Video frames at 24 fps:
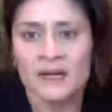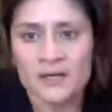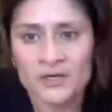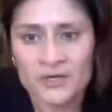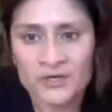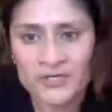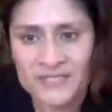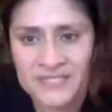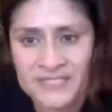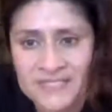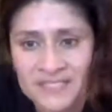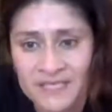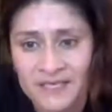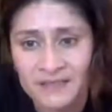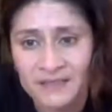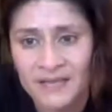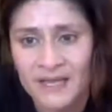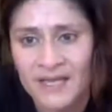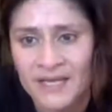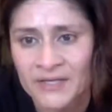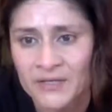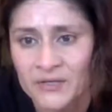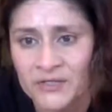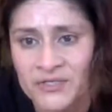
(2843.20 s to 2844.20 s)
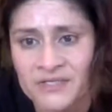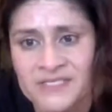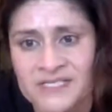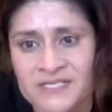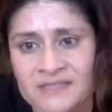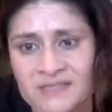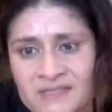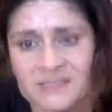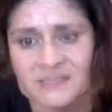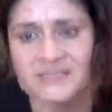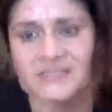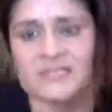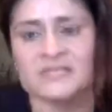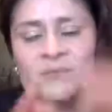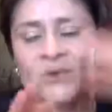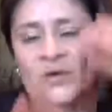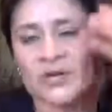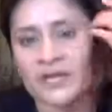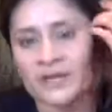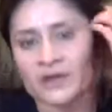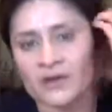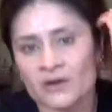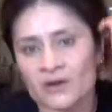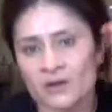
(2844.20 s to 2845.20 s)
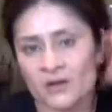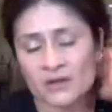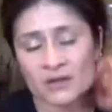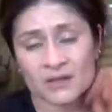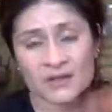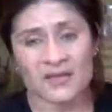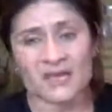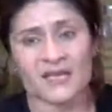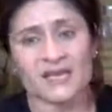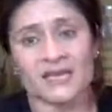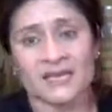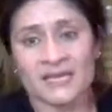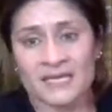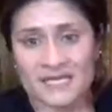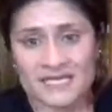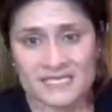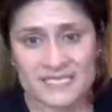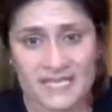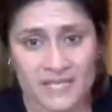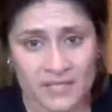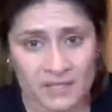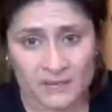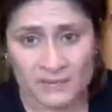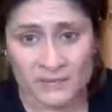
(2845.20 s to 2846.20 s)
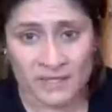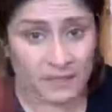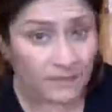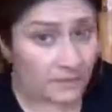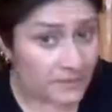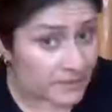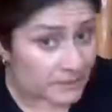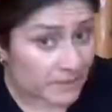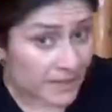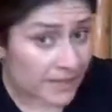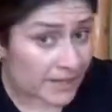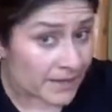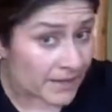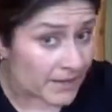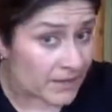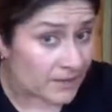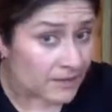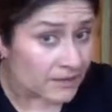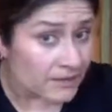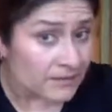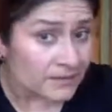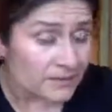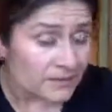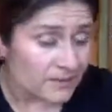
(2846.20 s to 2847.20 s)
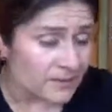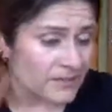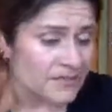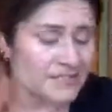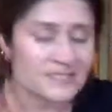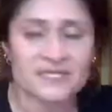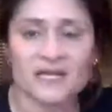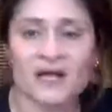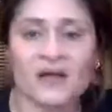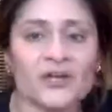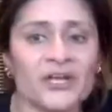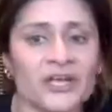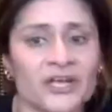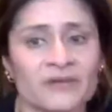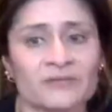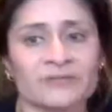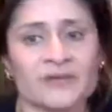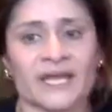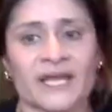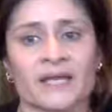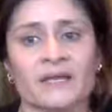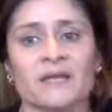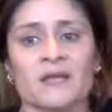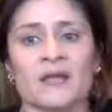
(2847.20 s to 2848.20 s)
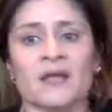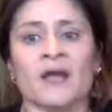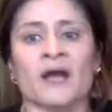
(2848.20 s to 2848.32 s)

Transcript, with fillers: Christine, I know you did this this morning, girl. It's killing me. Look at my hair. It's all good, right?